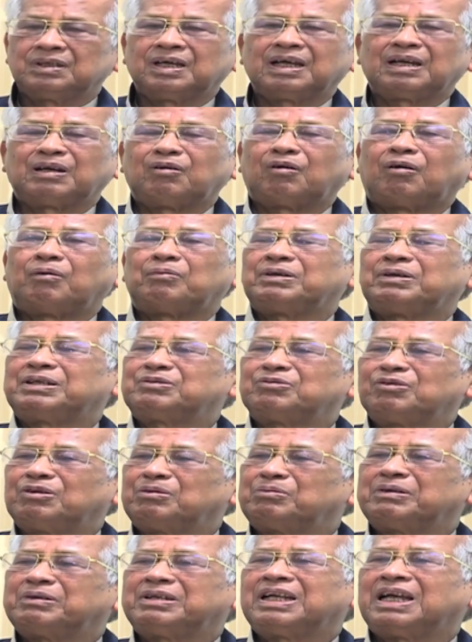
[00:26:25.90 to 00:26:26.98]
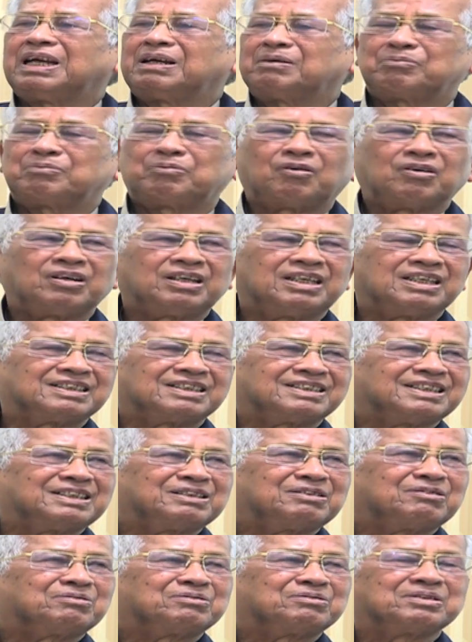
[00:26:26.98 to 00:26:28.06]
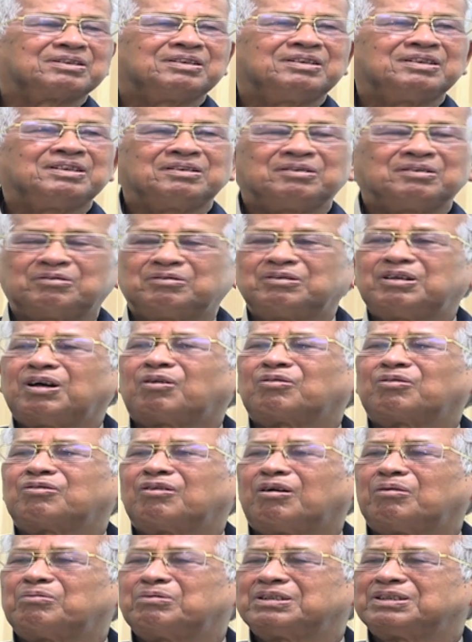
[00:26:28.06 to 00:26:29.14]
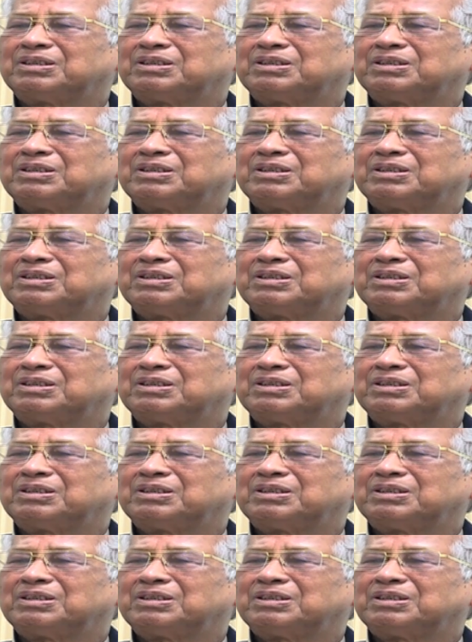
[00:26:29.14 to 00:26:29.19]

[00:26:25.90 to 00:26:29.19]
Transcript: Lobbies will be there. Politics is over. Without lobbies.